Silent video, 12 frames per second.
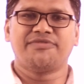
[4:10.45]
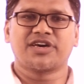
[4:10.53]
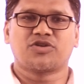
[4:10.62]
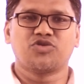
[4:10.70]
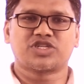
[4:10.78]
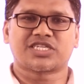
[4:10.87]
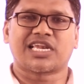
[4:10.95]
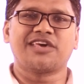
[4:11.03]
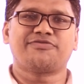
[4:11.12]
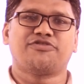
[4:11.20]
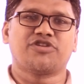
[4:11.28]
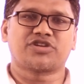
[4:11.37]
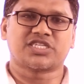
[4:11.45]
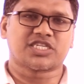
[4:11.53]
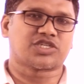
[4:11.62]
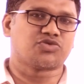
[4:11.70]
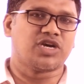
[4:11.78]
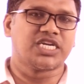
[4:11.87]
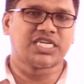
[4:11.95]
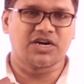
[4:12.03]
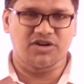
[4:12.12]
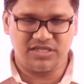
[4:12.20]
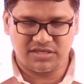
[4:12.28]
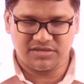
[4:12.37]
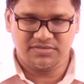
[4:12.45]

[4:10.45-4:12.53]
a good sleep for 6 to 8 hours,